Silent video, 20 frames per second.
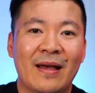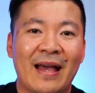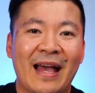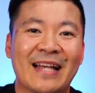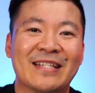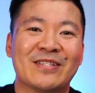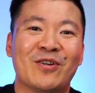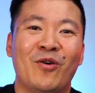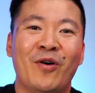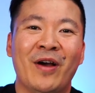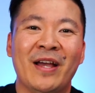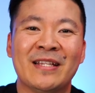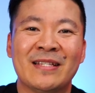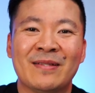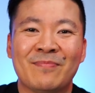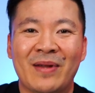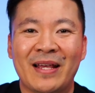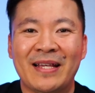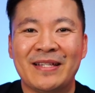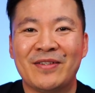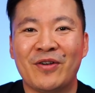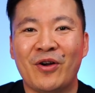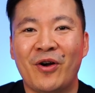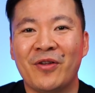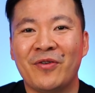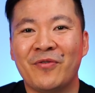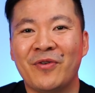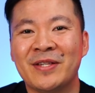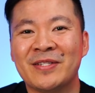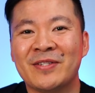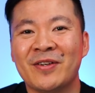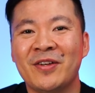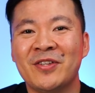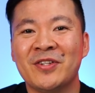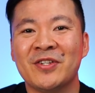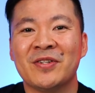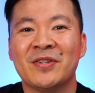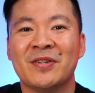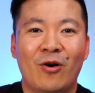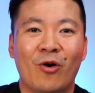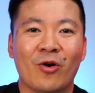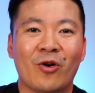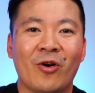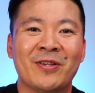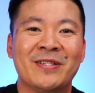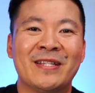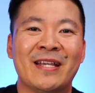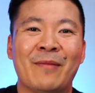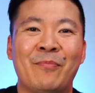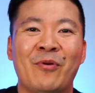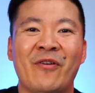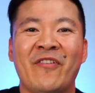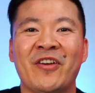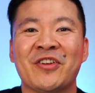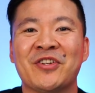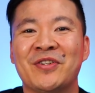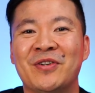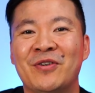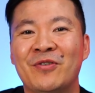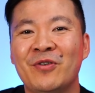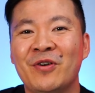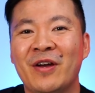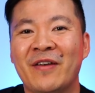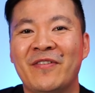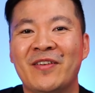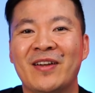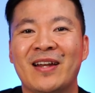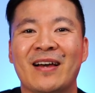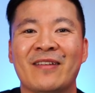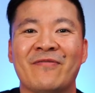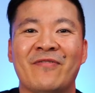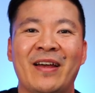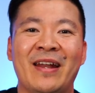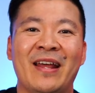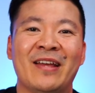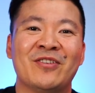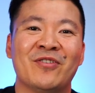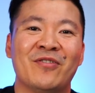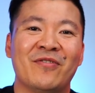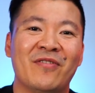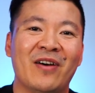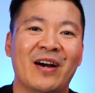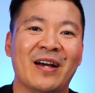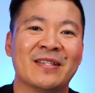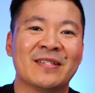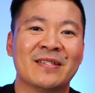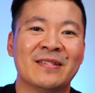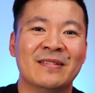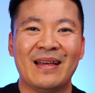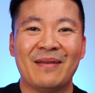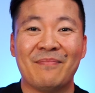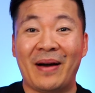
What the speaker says: As always, please do your own research or go see a professional if you'd like financial advice.